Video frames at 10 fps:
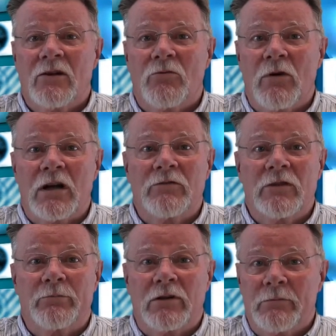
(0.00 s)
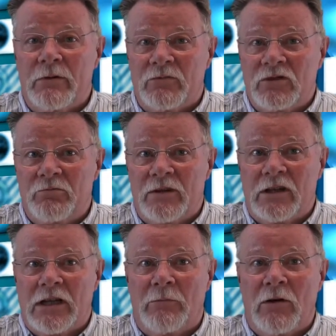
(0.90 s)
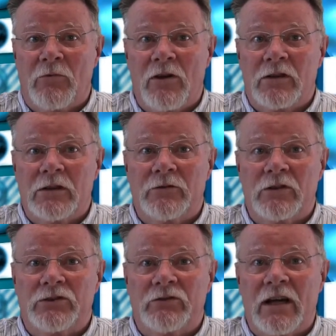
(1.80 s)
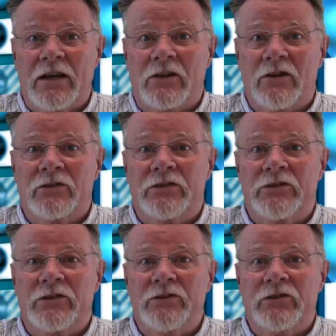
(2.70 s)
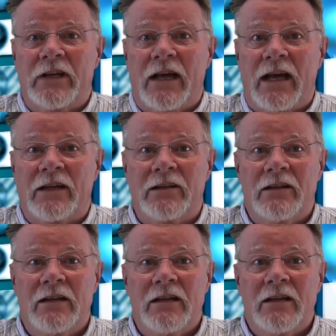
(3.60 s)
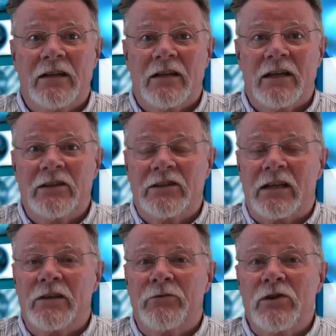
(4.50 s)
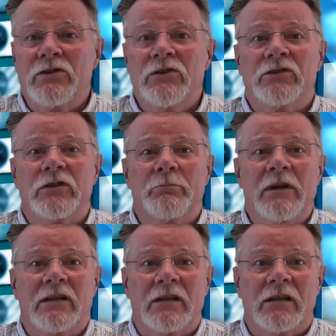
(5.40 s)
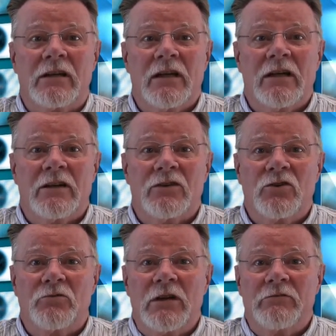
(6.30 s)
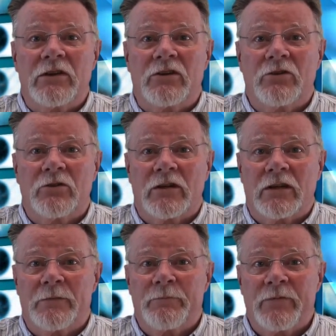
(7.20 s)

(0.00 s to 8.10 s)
One of the problems with the Commonwealth of Australia Constitution Act is that the version submitted to Queen Victoria